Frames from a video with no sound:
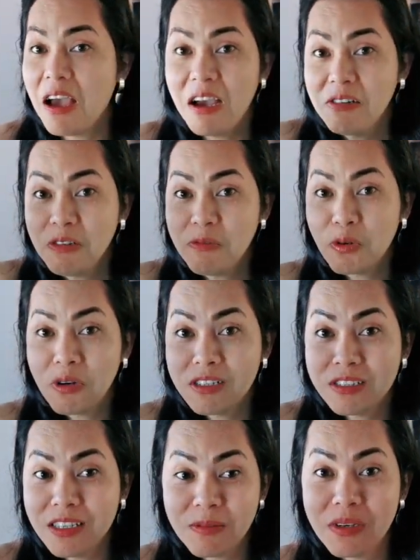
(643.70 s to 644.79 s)
I don't know for what
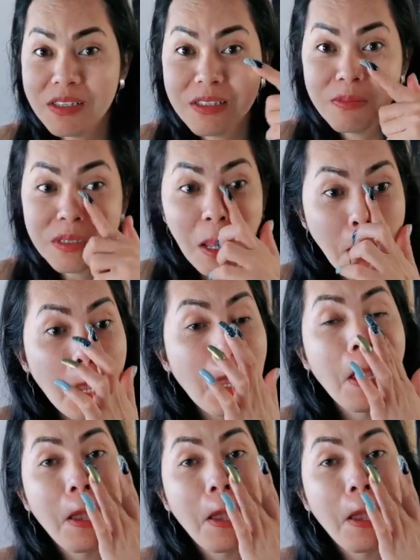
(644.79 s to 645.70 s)
is this, but seems like